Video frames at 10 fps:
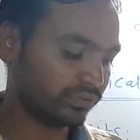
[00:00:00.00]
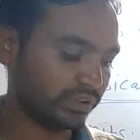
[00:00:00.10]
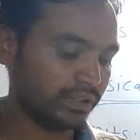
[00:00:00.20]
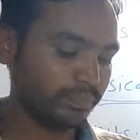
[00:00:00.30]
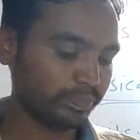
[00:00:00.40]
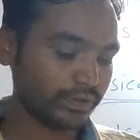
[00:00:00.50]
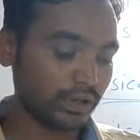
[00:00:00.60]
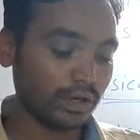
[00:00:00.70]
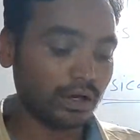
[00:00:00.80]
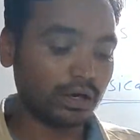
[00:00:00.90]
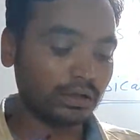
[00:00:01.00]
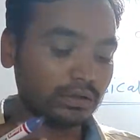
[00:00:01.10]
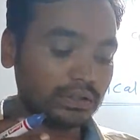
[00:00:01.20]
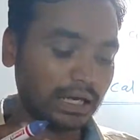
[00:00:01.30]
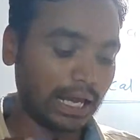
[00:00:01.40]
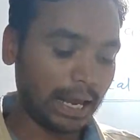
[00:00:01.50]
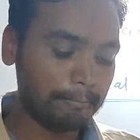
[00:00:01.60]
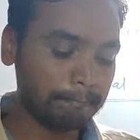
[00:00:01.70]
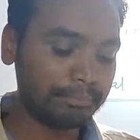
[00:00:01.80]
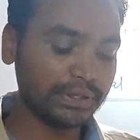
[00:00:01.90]
See, the
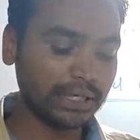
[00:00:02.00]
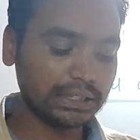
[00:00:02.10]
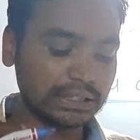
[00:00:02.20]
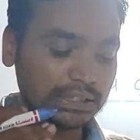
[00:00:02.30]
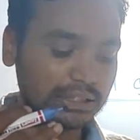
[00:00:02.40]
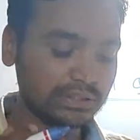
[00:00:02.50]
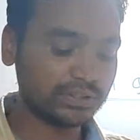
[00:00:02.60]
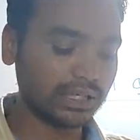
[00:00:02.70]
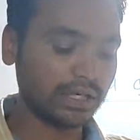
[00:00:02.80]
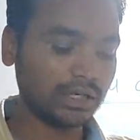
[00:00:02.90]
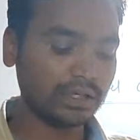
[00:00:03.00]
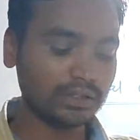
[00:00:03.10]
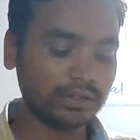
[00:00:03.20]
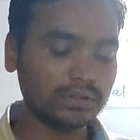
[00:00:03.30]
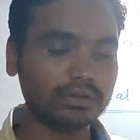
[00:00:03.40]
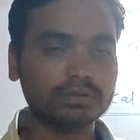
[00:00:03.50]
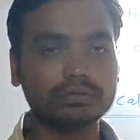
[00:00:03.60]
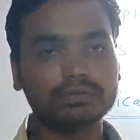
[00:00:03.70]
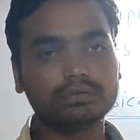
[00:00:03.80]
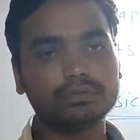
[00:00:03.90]
ampere is the,
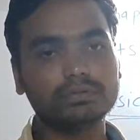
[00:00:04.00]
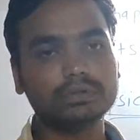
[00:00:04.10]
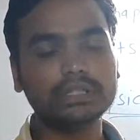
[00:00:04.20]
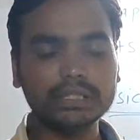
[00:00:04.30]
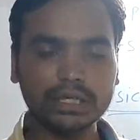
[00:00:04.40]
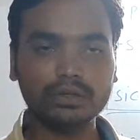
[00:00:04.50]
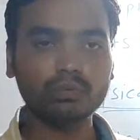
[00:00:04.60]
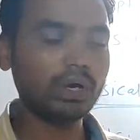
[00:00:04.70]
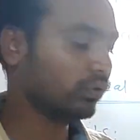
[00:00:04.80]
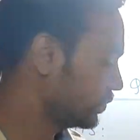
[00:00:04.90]
here we